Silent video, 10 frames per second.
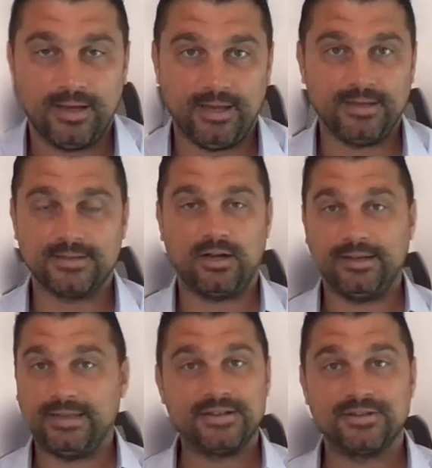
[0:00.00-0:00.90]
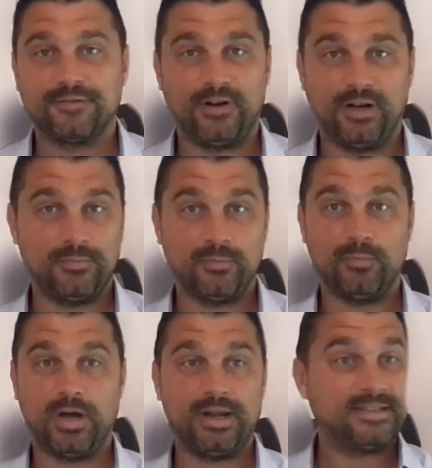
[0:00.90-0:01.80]
is
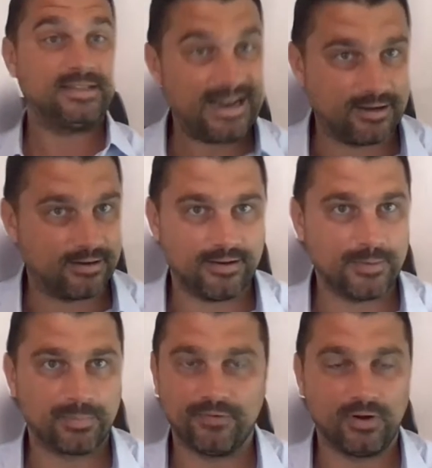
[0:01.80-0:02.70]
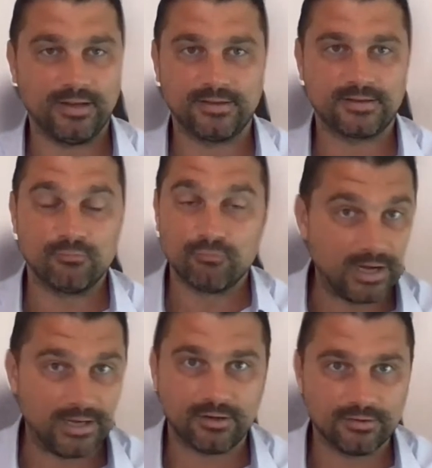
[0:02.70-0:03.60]
identifiable by an attacker and provides a
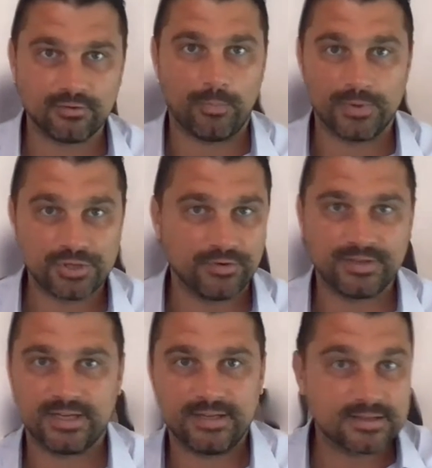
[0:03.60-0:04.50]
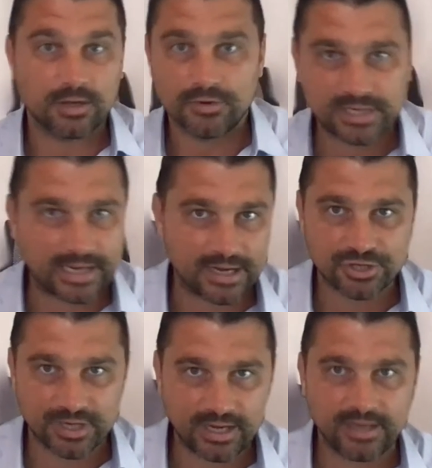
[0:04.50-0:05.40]
really good opportunity to socially
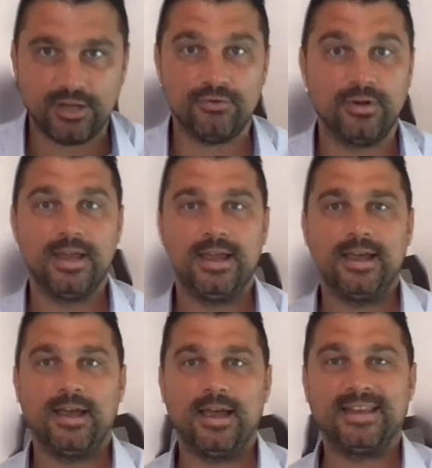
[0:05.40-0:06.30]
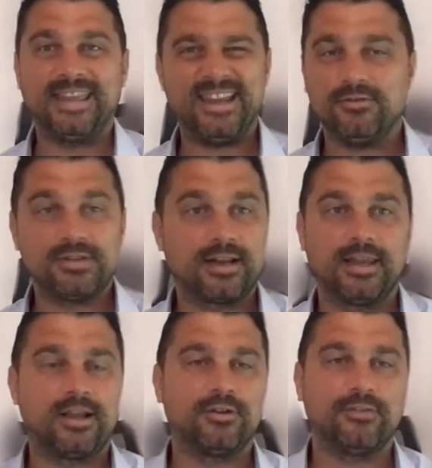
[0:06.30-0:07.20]
engineer you, uh, get you to
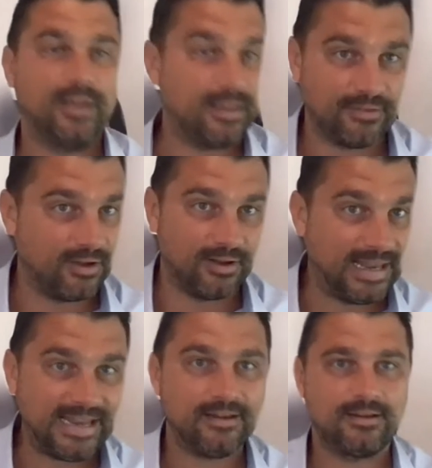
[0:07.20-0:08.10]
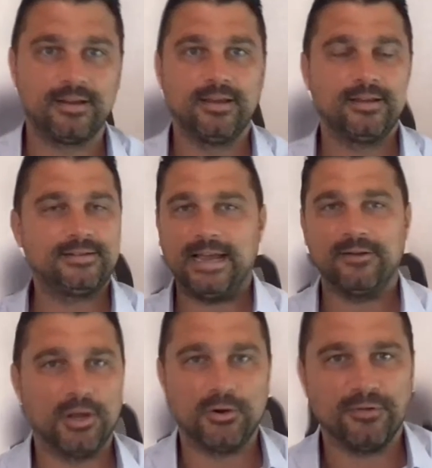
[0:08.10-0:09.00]
click on that, a link,
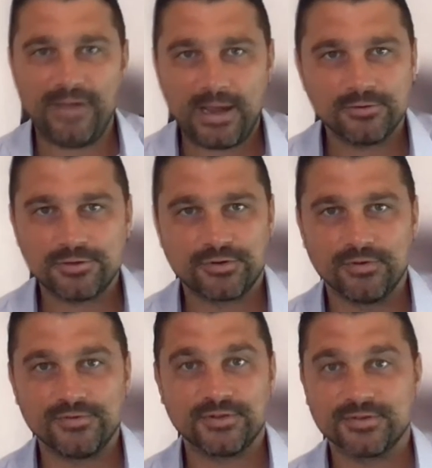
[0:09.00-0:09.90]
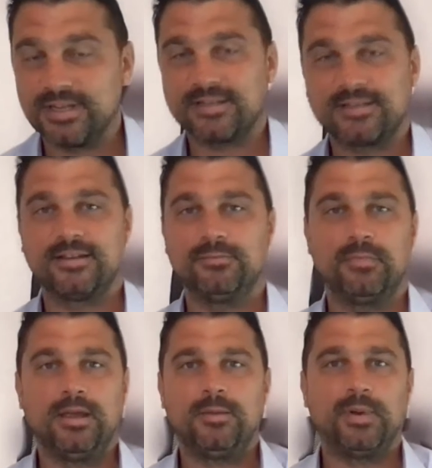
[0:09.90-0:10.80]
download a voucher onto your
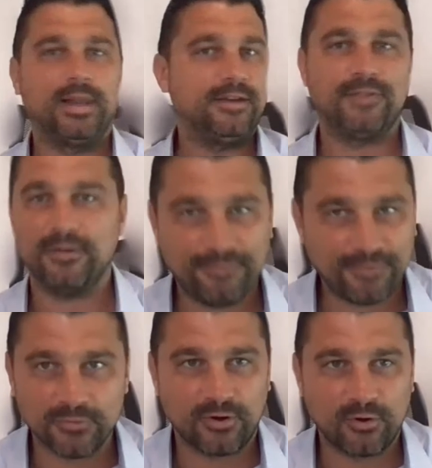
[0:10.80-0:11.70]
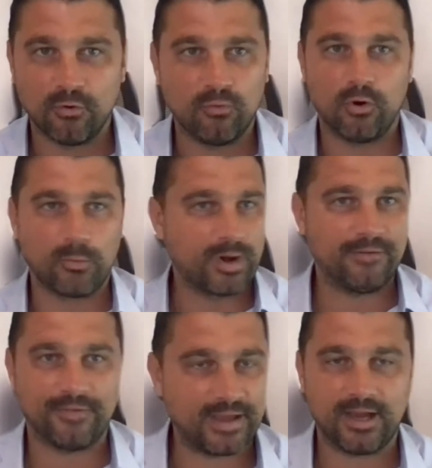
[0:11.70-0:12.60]
system, believe that phone call, or
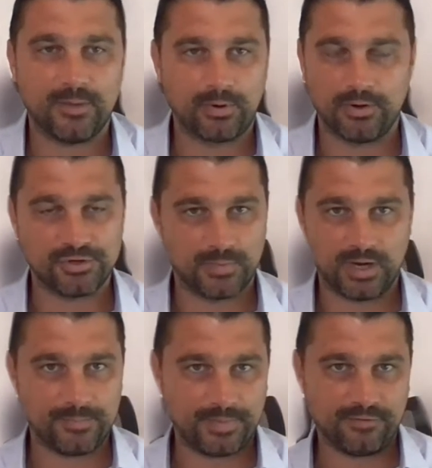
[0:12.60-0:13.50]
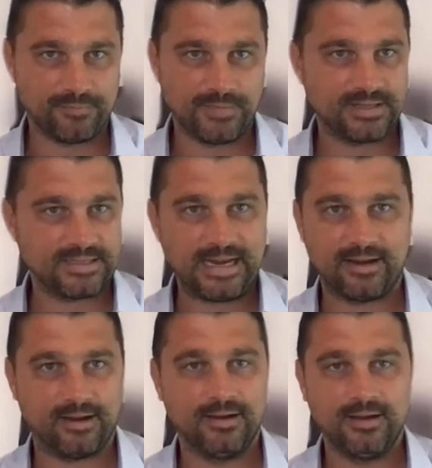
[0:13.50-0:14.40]
whatever that approach might be from the
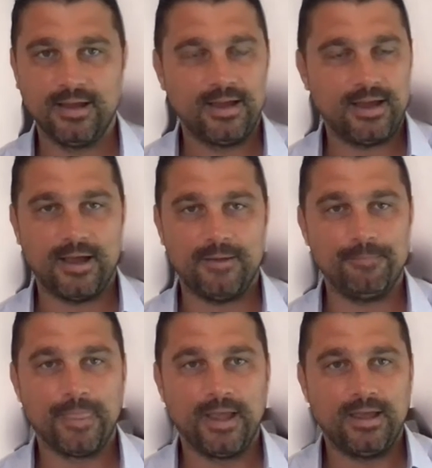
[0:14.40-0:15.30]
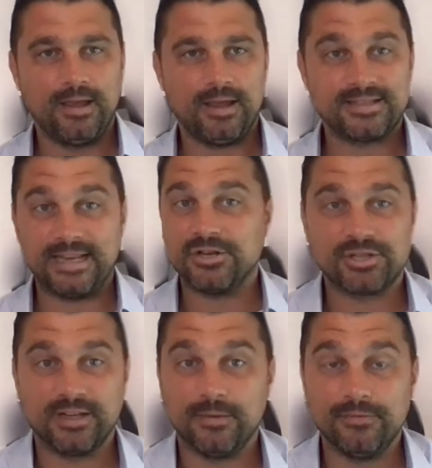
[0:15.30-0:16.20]
attacker. Um,
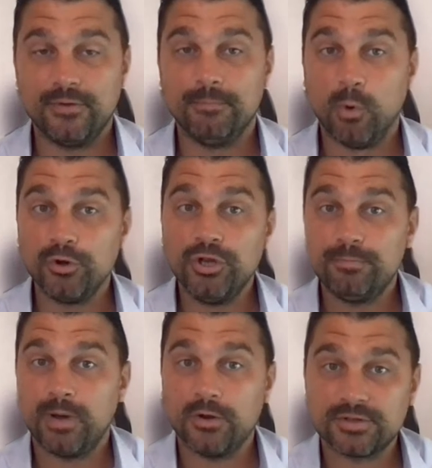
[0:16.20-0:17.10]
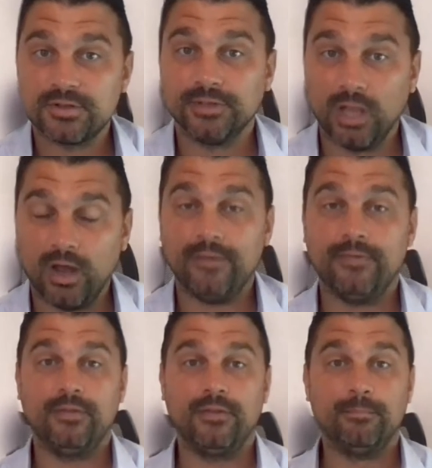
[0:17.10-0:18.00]
essentially, the, the more you post
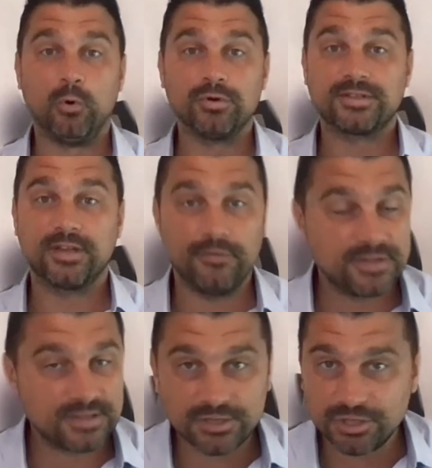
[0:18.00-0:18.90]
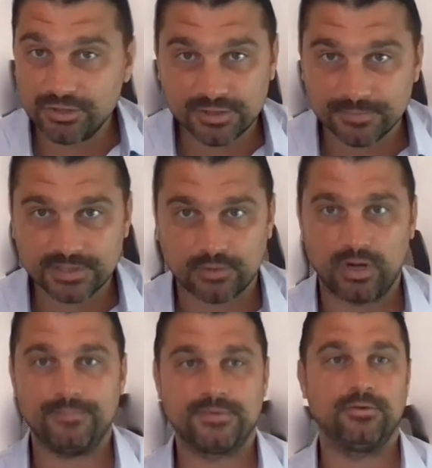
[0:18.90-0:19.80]
online, the more services you
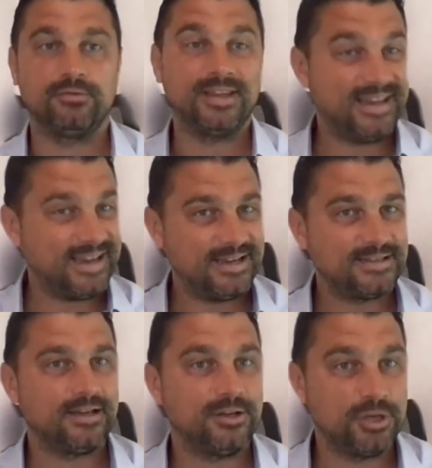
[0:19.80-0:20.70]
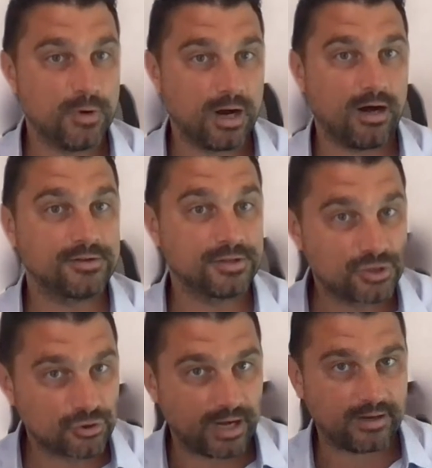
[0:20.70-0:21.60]
subscribe to, the easier you are to
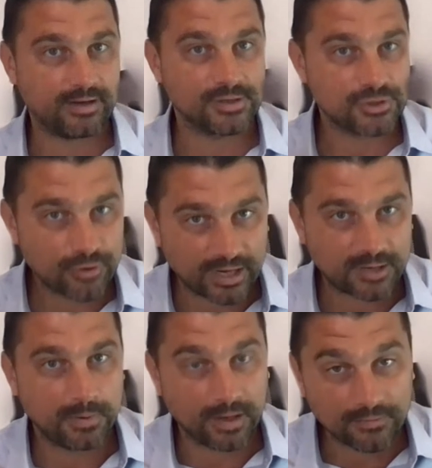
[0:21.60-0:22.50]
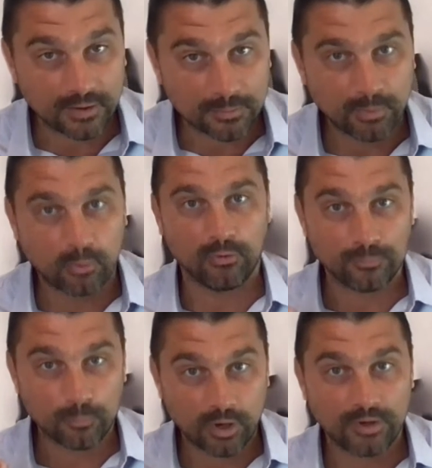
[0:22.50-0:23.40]
trick, and trick being the
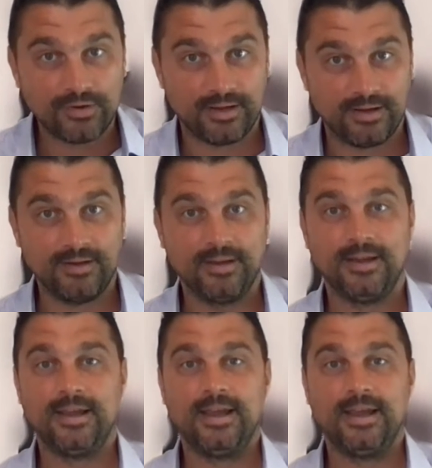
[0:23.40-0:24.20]
important word here.